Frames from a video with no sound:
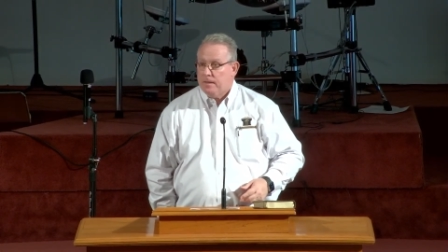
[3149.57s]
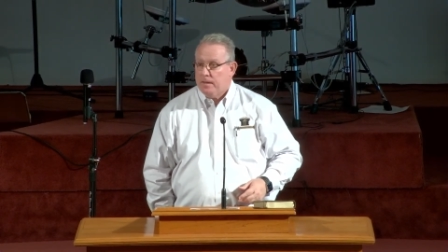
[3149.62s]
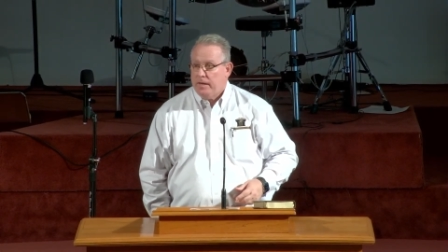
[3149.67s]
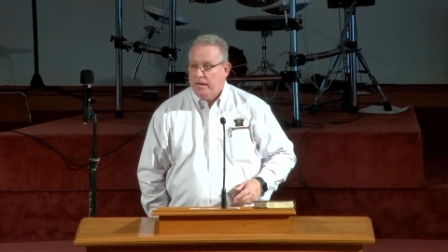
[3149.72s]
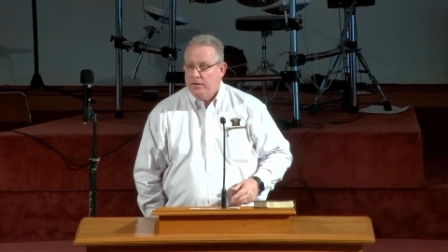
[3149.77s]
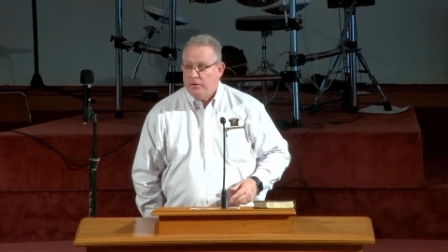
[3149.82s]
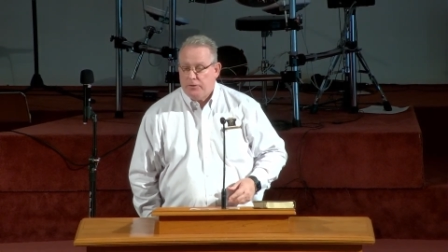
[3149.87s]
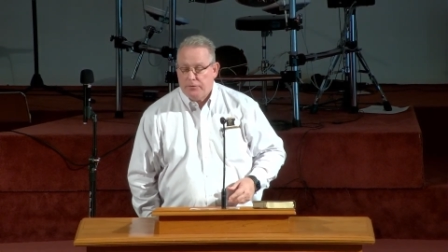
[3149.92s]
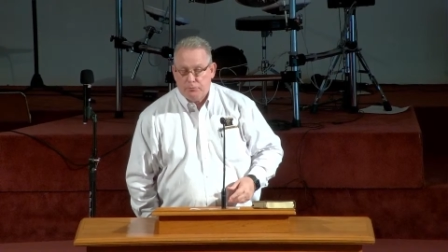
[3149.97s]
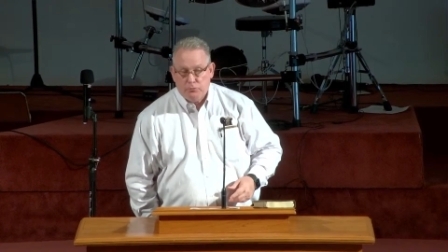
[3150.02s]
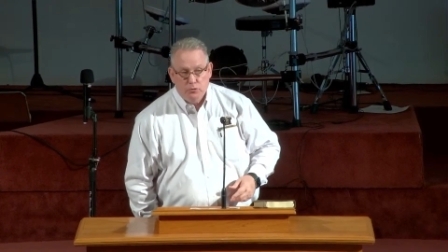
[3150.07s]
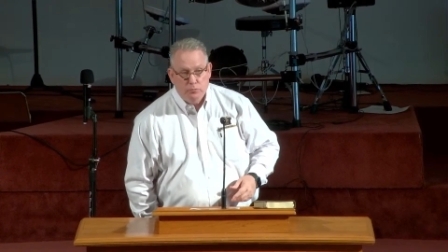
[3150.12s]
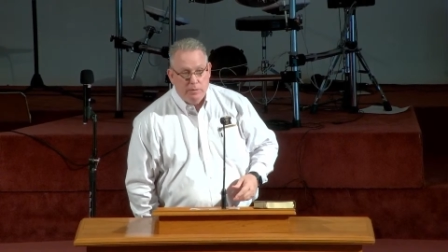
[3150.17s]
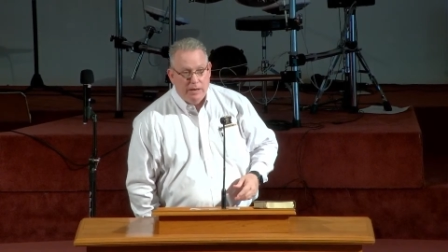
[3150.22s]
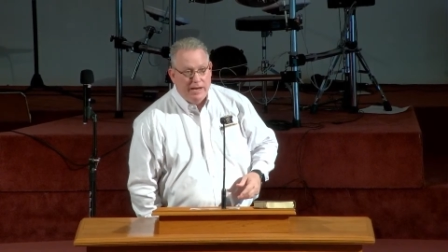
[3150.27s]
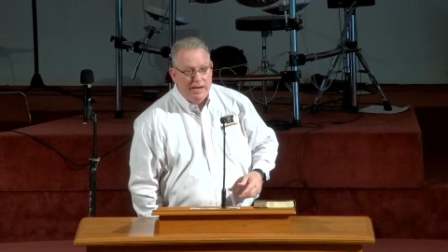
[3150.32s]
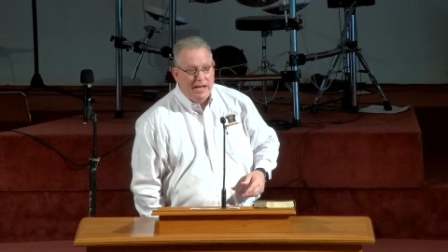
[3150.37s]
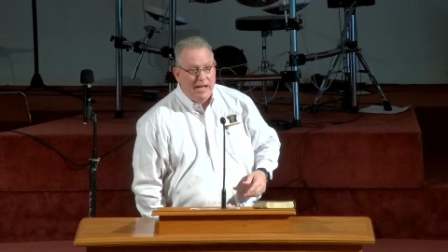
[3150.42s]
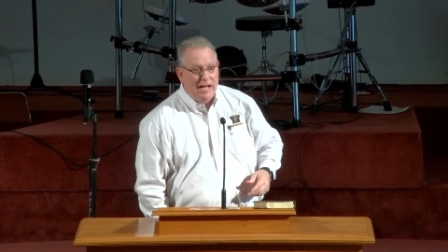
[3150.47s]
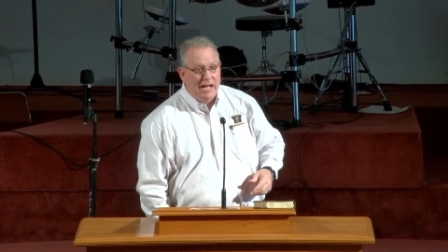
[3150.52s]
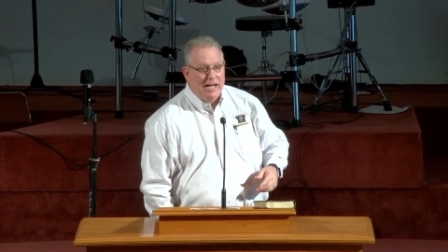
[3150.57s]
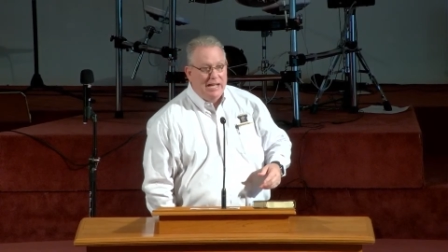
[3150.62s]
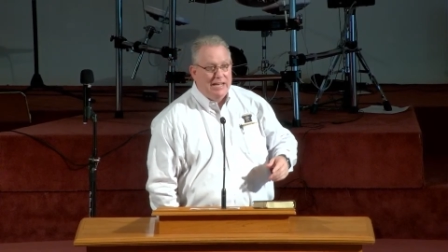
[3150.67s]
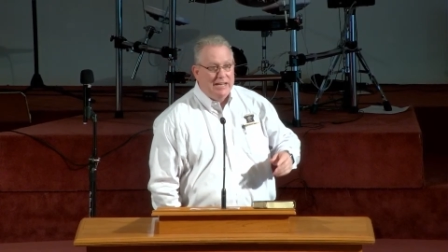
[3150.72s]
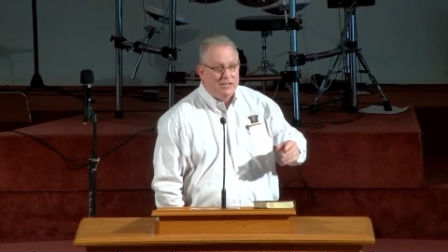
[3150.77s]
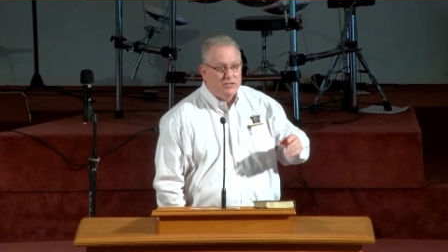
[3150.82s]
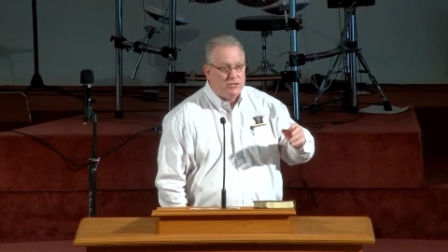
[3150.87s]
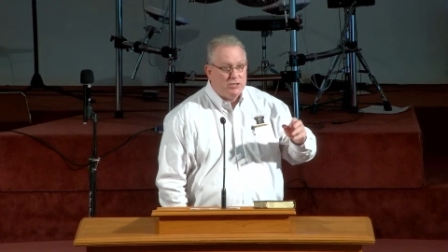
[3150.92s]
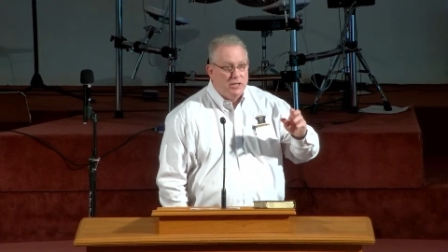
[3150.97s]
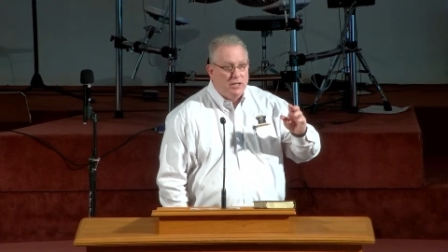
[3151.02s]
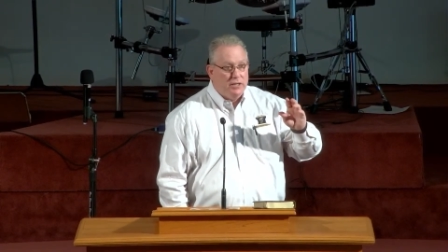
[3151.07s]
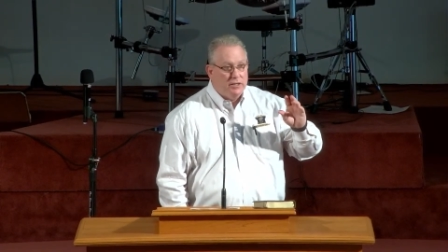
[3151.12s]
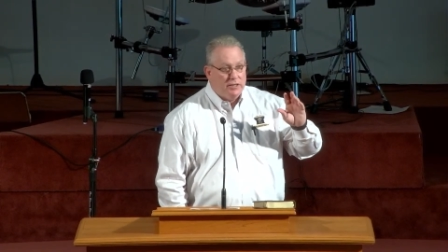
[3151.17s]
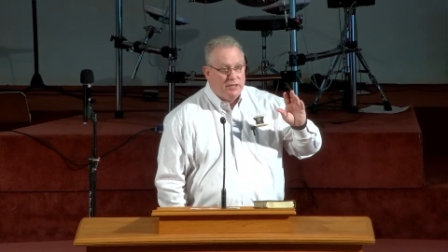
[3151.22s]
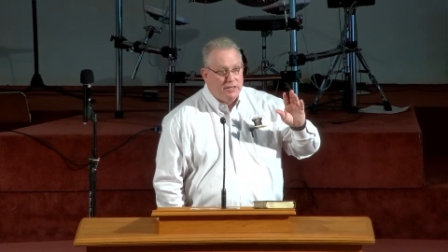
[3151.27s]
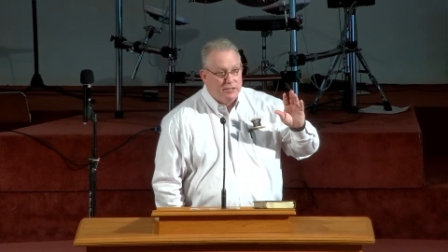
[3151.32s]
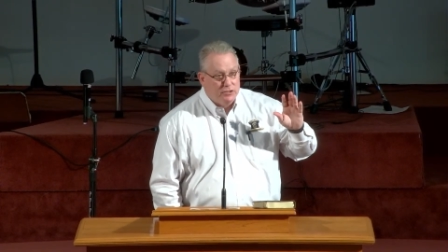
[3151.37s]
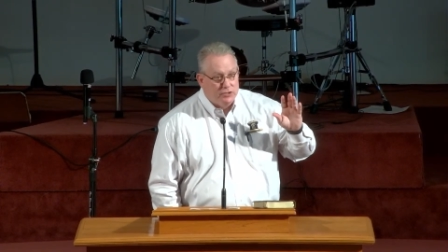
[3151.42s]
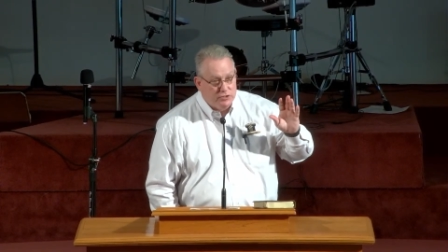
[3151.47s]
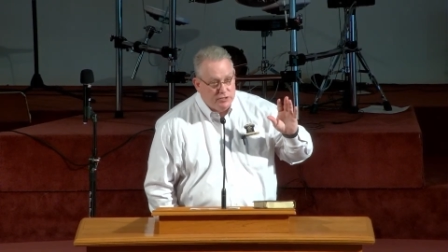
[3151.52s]
and through my eyes,
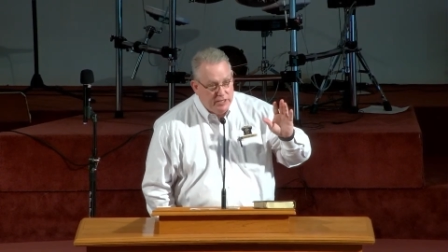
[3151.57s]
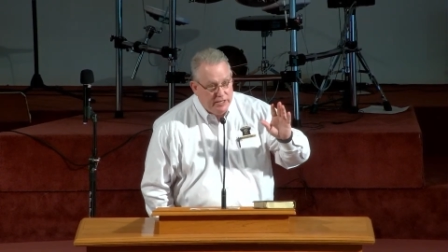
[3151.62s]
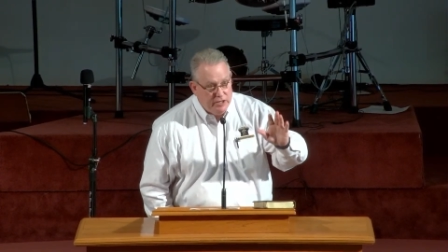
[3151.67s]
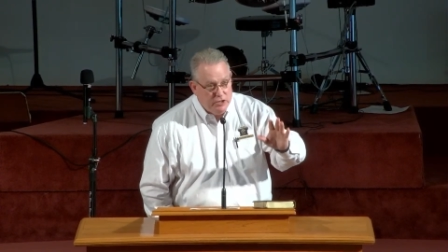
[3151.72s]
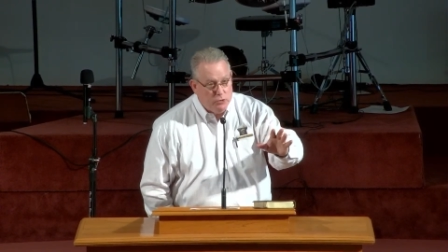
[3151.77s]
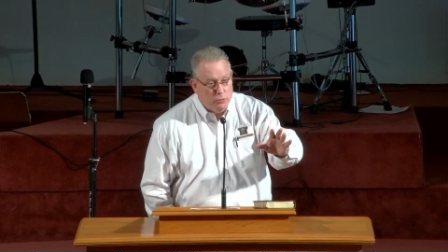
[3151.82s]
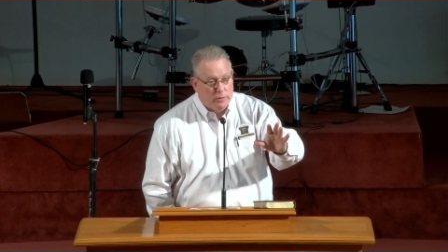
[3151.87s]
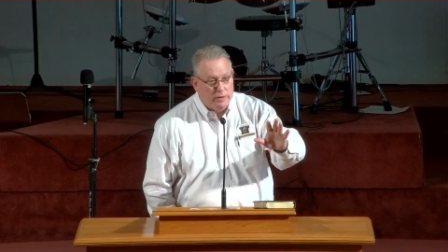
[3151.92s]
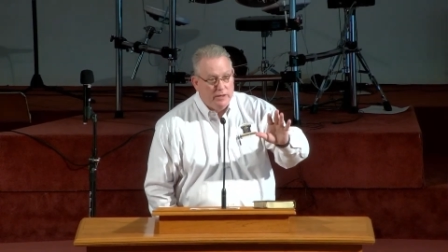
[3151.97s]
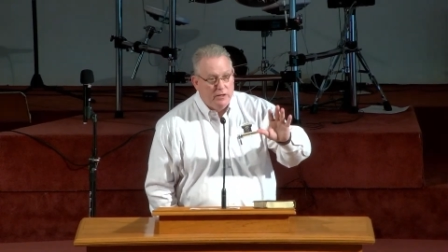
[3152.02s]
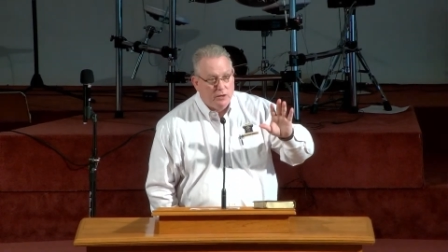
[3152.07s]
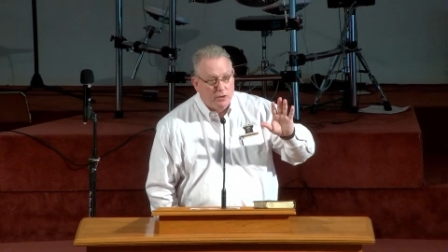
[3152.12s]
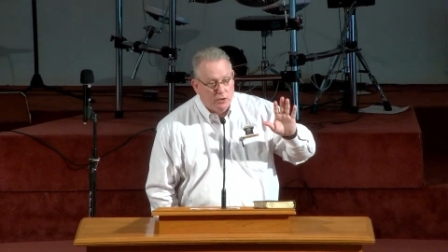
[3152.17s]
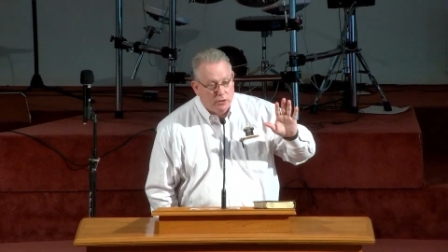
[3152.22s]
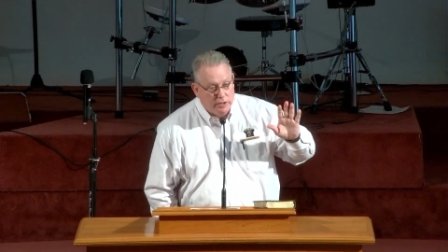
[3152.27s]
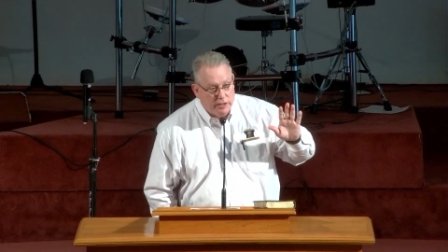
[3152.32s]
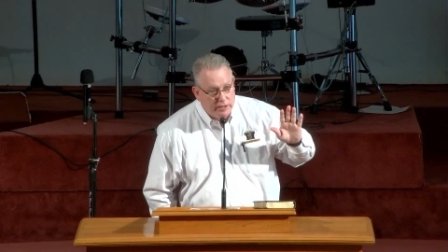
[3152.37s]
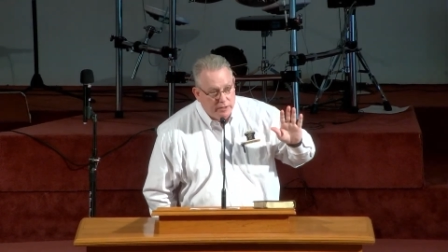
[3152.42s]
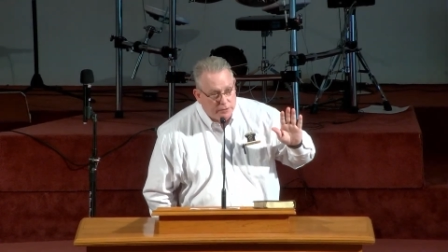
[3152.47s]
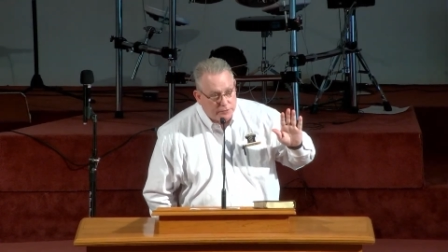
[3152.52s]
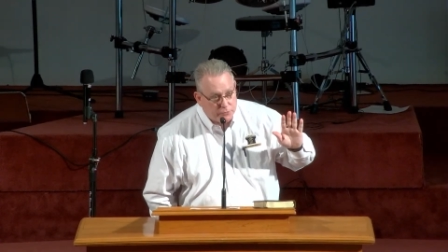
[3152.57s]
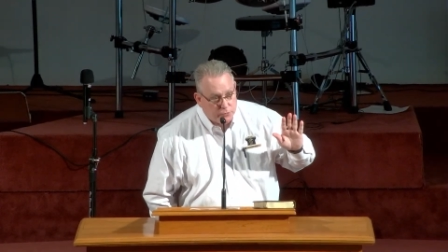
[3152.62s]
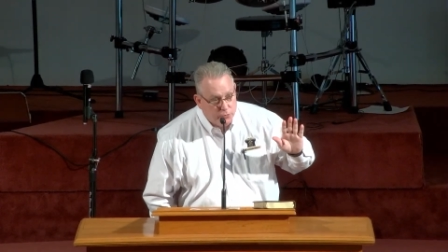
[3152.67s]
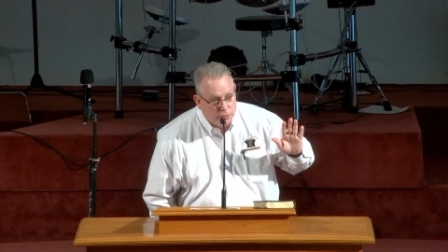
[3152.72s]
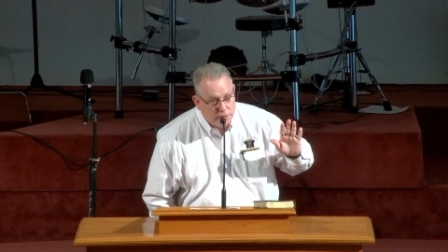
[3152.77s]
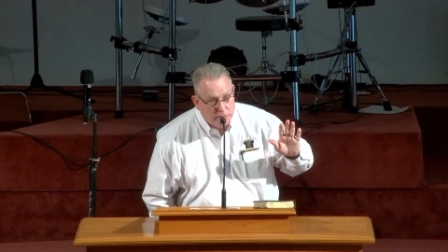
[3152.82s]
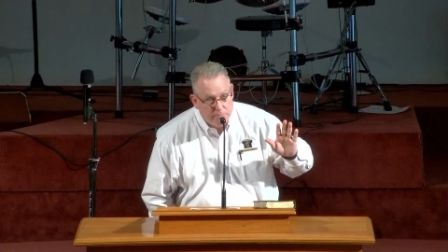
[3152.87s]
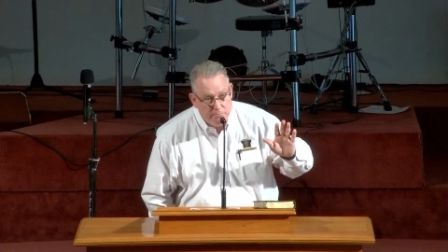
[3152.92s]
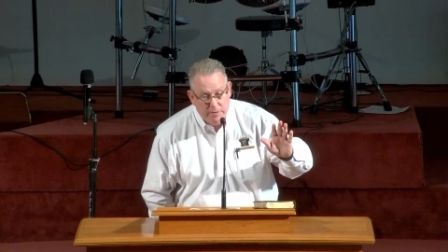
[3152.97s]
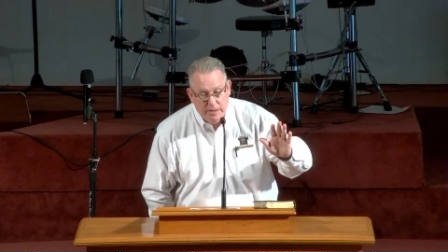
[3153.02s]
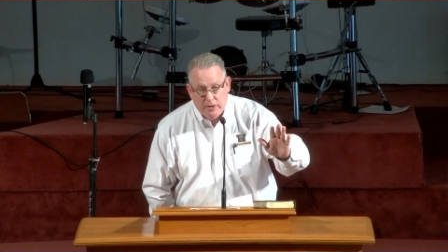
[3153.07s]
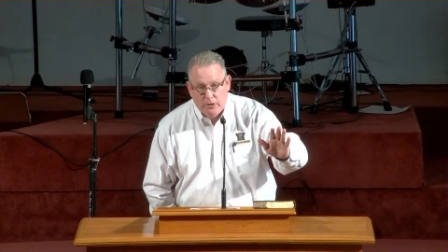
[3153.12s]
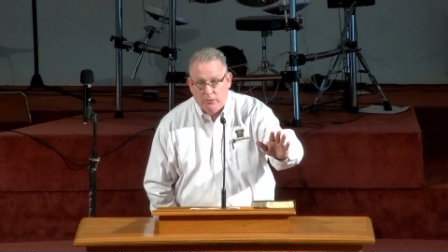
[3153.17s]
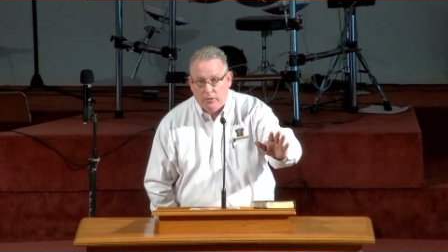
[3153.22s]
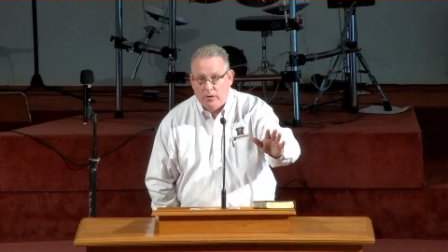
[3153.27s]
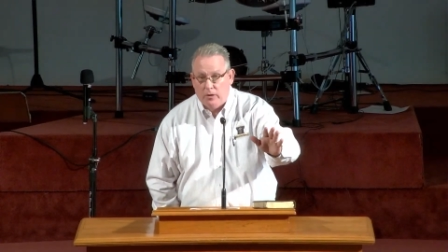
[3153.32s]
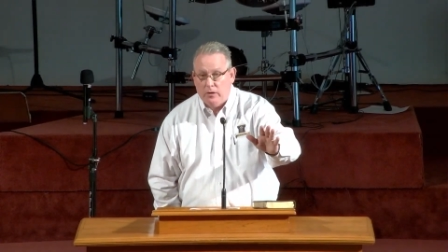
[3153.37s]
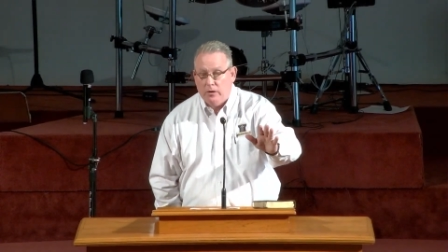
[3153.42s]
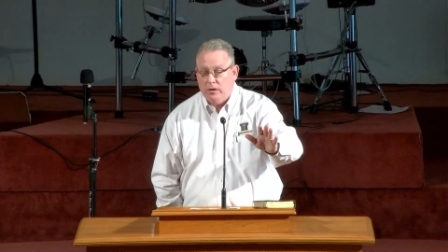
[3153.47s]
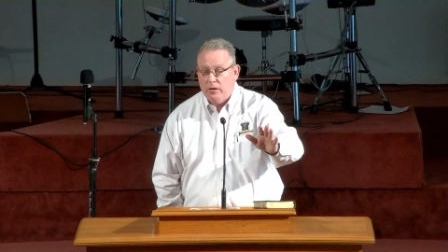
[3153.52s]
continually looking through the
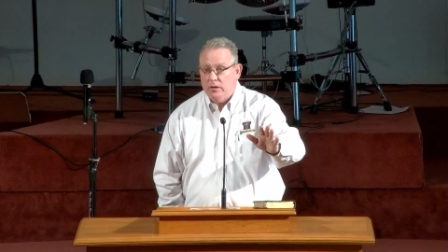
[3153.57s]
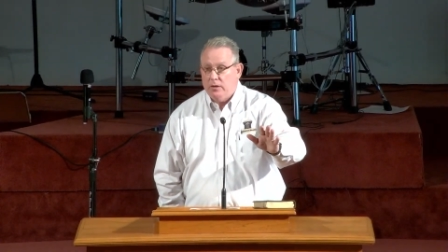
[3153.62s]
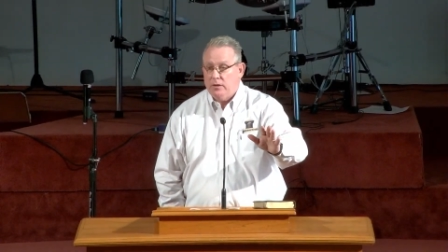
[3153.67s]
mirror